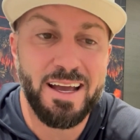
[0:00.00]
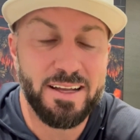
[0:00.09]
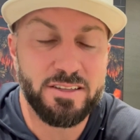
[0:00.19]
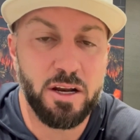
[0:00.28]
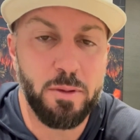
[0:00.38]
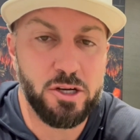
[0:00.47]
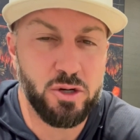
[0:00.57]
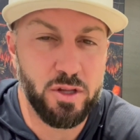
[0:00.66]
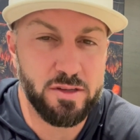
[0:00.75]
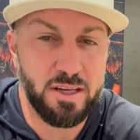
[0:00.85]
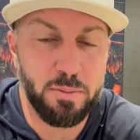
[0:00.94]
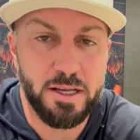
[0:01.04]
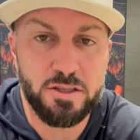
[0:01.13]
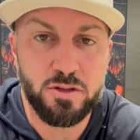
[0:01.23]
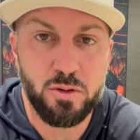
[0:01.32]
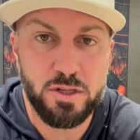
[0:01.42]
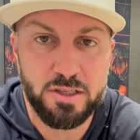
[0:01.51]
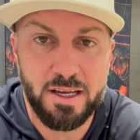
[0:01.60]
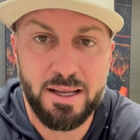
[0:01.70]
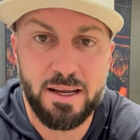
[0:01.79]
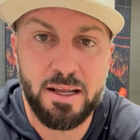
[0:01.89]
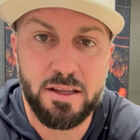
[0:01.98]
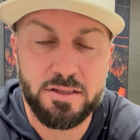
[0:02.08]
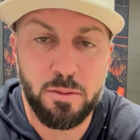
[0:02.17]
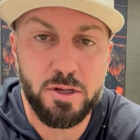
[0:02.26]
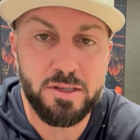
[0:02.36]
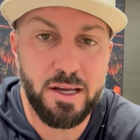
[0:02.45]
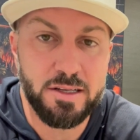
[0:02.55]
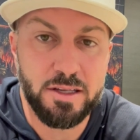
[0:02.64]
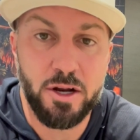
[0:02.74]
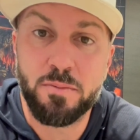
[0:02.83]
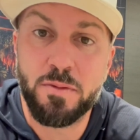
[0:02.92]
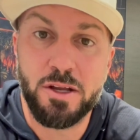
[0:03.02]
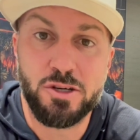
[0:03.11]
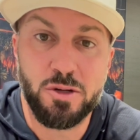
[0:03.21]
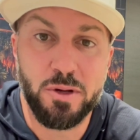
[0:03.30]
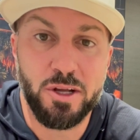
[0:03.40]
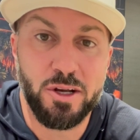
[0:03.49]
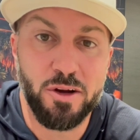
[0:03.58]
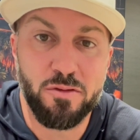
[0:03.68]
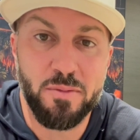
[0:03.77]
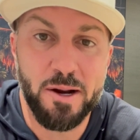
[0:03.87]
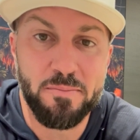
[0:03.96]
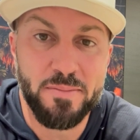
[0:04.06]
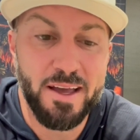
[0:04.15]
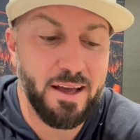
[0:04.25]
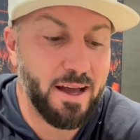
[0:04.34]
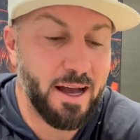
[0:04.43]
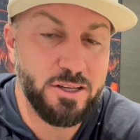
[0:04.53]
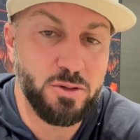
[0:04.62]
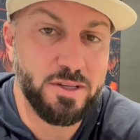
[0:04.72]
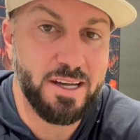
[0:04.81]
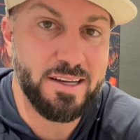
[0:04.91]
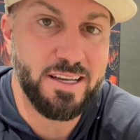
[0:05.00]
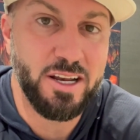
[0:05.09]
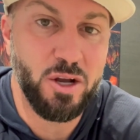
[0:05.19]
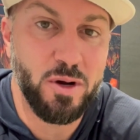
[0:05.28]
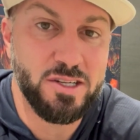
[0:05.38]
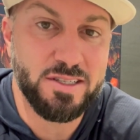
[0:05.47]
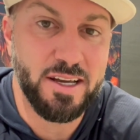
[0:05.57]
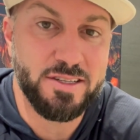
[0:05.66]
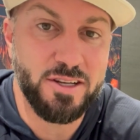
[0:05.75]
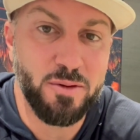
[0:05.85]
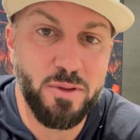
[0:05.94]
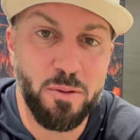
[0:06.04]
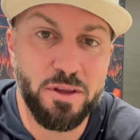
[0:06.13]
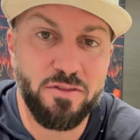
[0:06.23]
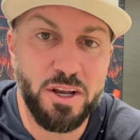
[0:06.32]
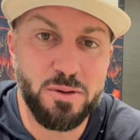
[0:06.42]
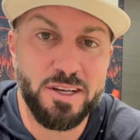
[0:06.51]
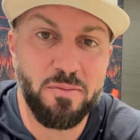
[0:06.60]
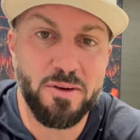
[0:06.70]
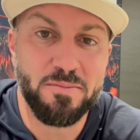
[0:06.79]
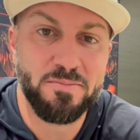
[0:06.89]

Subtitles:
it's going to make sure the tip gets through the skin into the subcutaneous layer, and you should be good to go from there. As always, guys, any questions, let us know. Hope this video was helpful.